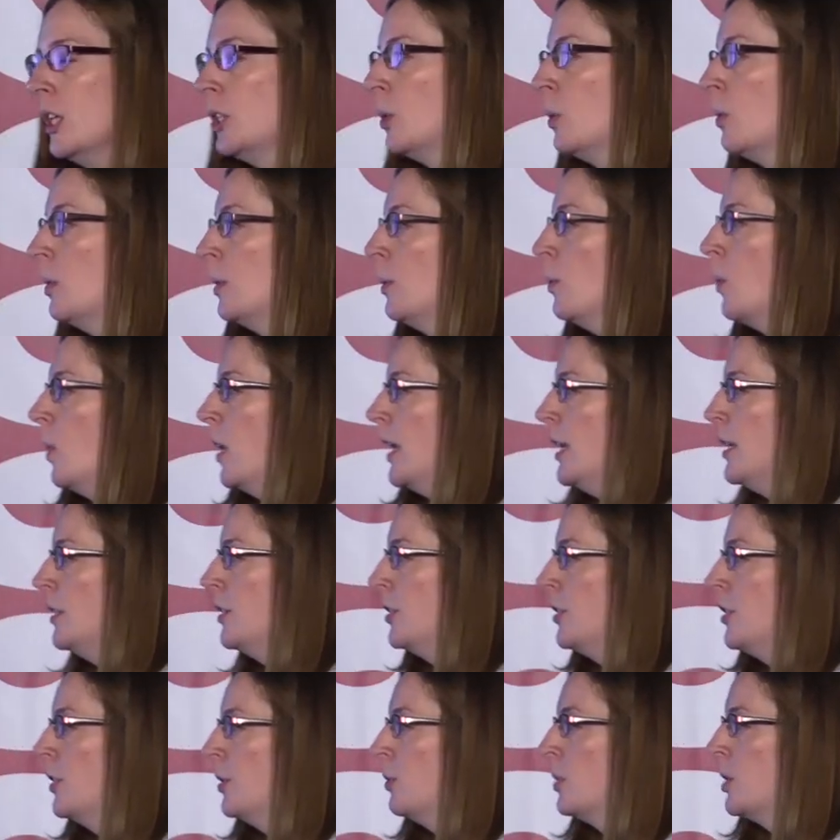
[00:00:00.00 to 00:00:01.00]
So what we
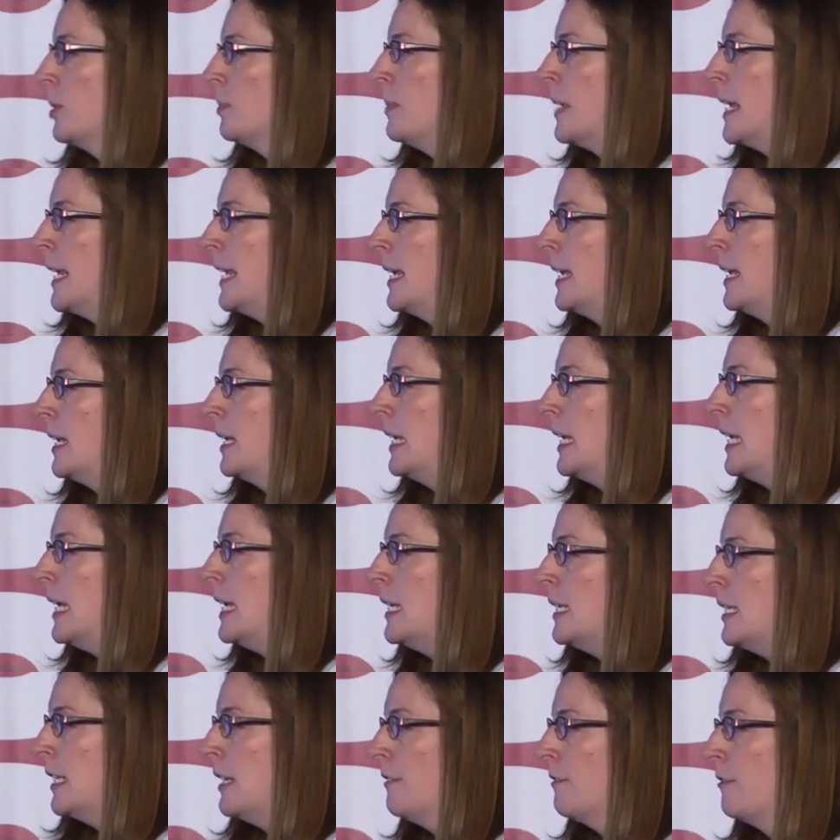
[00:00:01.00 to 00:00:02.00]
wanted to do was make it
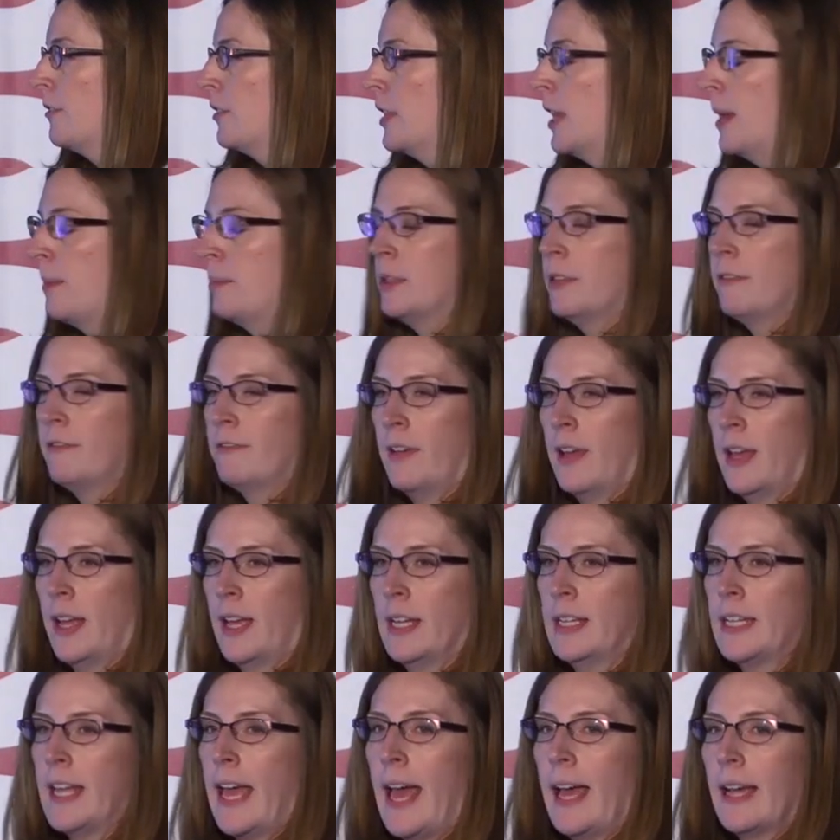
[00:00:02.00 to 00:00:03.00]
easy for them to
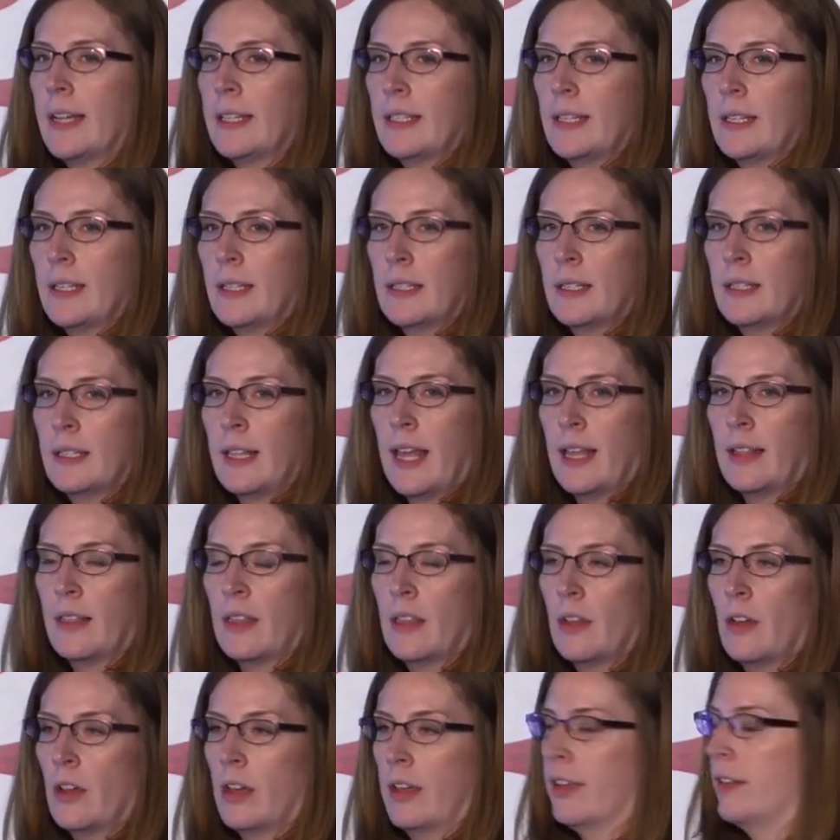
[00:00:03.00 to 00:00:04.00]
find access
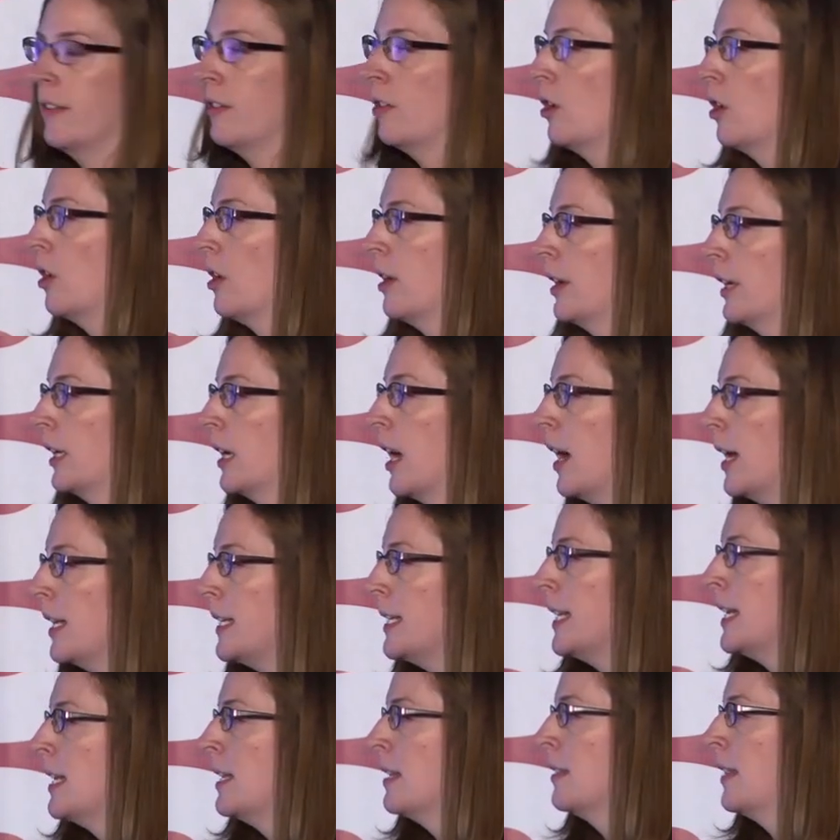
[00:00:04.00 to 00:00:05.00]
that
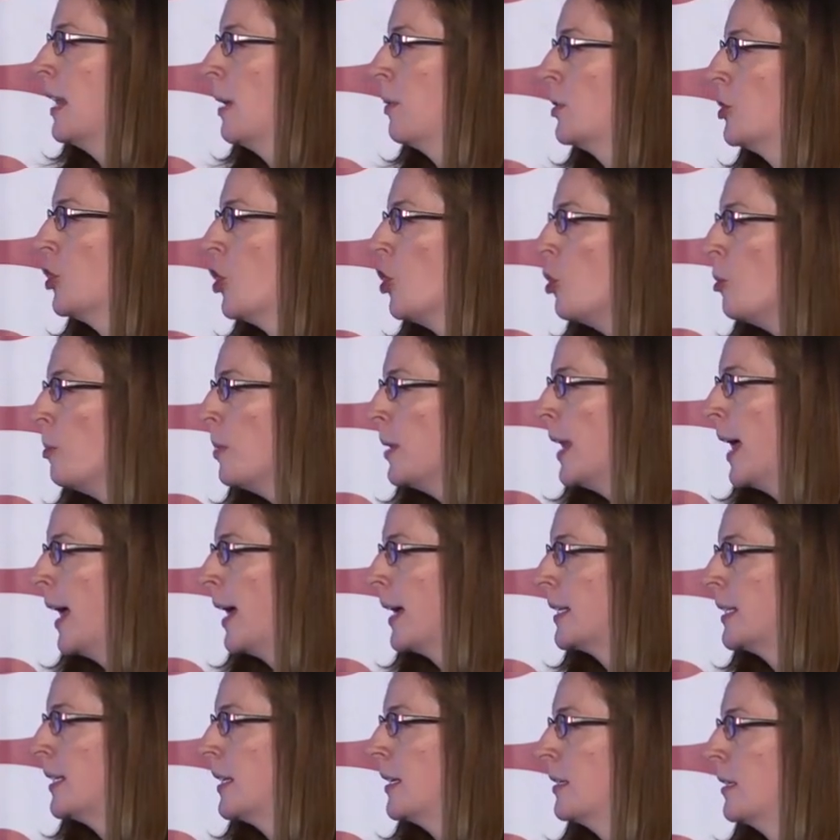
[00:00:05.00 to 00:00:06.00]
content that was open
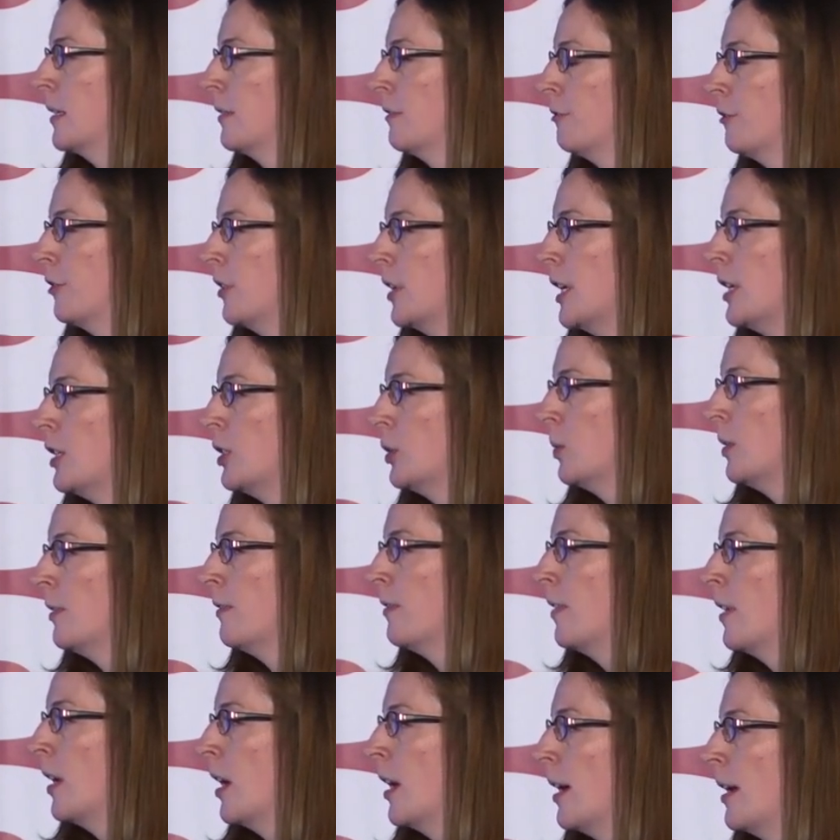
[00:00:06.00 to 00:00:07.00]
access and free. So
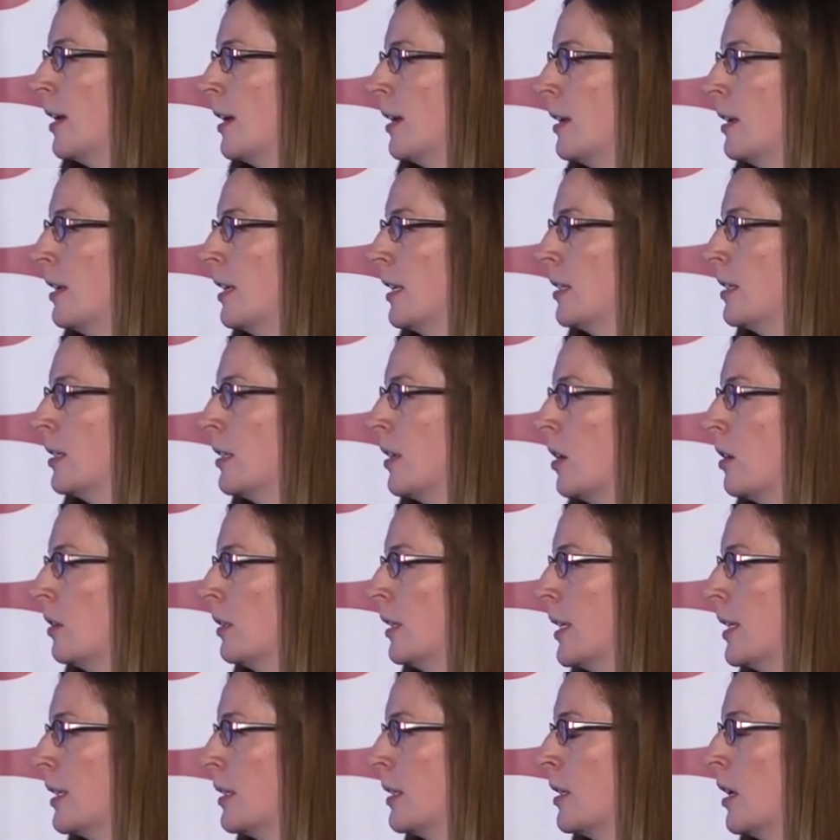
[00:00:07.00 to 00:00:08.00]
we've
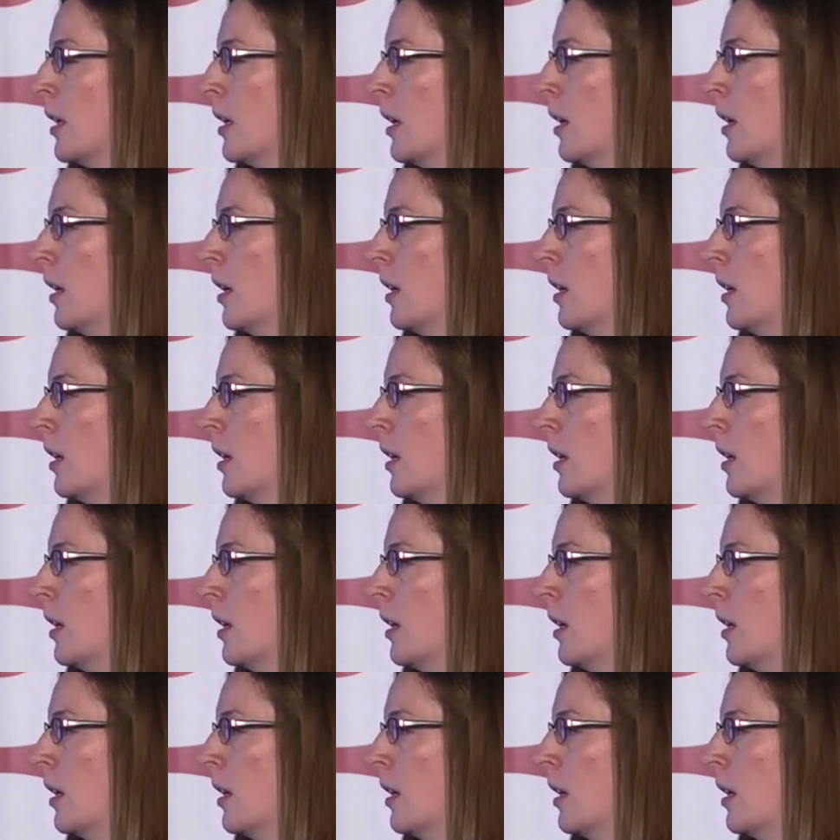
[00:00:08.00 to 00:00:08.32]
installed this